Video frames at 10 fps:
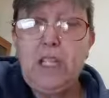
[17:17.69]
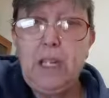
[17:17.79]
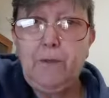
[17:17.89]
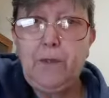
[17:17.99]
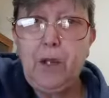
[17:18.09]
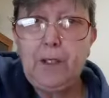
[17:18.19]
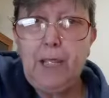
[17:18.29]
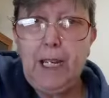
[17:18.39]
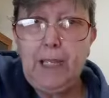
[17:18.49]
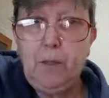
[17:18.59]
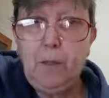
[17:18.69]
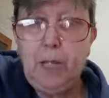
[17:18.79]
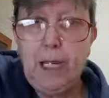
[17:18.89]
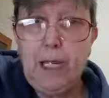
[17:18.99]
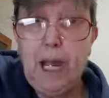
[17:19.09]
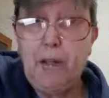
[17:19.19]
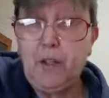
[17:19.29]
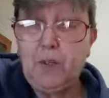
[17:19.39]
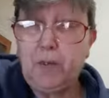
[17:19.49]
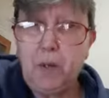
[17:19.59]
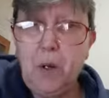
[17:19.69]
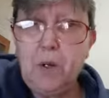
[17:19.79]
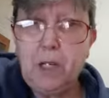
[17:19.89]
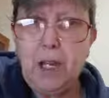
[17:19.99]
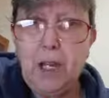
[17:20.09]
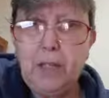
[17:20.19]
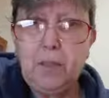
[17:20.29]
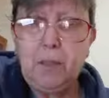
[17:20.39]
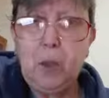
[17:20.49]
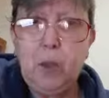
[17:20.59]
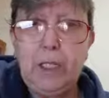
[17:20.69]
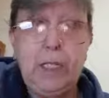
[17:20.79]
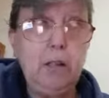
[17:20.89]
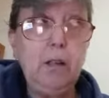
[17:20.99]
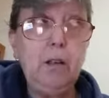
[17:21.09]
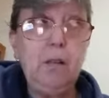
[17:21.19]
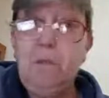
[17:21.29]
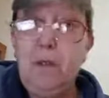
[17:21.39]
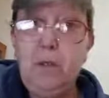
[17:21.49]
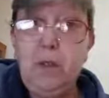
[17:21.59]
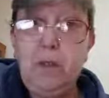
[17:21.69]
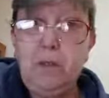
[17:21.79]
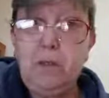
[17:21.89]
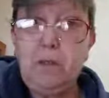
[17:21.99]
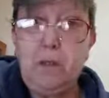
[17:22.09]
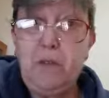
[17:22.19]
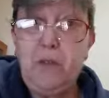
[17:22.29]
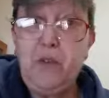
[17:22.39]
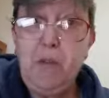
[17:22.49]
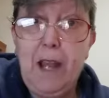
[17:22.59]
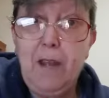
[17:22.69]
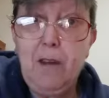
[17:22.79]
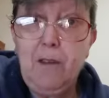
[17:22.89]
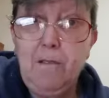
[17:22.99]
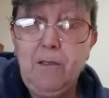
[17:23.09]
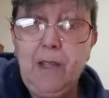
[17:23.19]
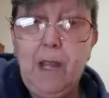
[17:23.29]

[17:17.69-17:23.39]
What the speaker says: give those LNP and those pro-card supporting members, the member for Mayo,